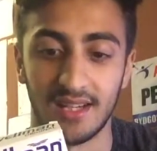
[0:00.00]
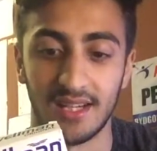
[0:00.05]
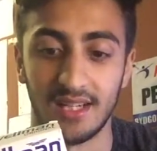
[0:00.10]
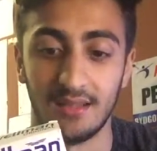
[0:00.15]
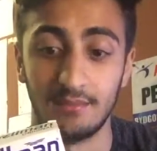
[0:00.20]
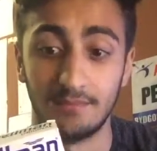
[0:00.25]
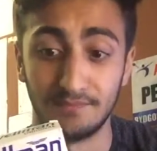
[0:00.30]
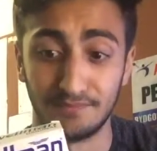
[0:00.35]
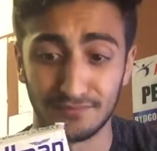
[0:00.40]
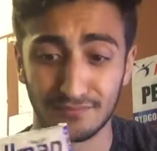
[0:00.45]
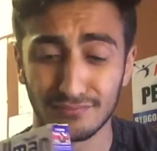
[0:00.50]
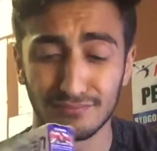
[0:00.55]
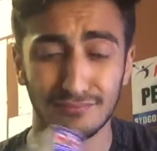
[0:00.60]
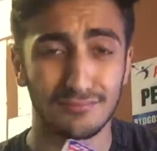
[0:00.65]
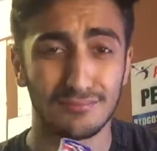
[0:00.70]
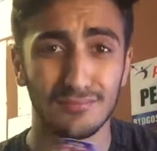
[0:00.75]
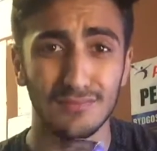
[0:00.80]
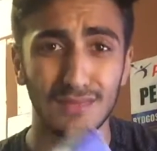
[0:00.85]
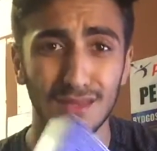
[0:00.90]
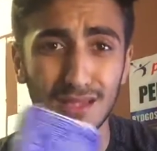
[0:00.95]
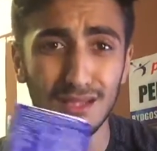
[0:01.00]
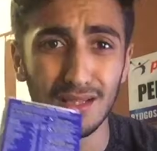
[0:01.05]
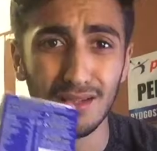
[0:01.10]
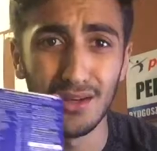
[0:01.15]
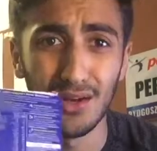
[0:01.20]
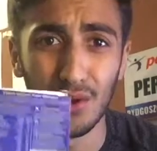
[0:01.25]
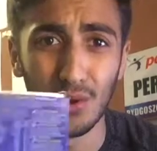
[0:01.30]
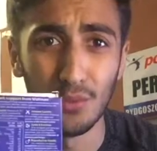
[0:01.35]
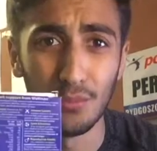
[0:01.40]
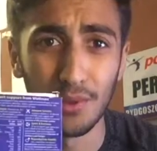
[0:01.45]
Um,
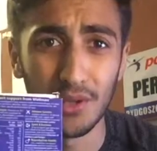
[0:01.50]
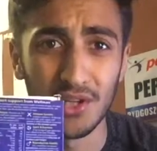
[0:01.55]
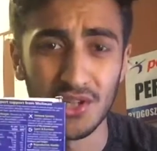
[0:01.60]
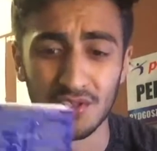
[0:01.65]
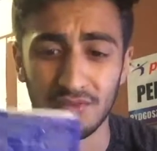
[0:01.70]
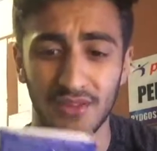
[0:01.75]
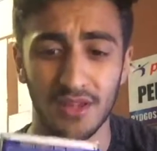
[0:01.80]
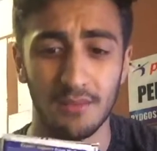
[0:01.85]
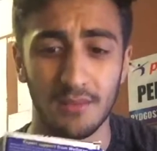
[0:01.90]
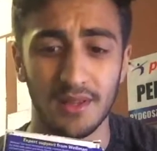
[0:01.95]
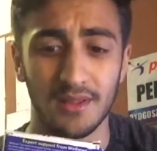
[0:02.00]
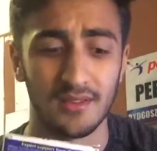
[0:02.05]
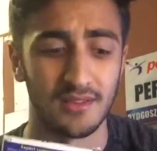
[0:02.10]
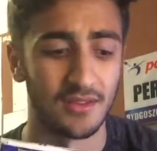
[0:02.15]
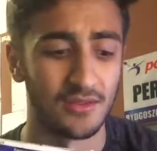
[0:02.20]
whole bunch of vitamins.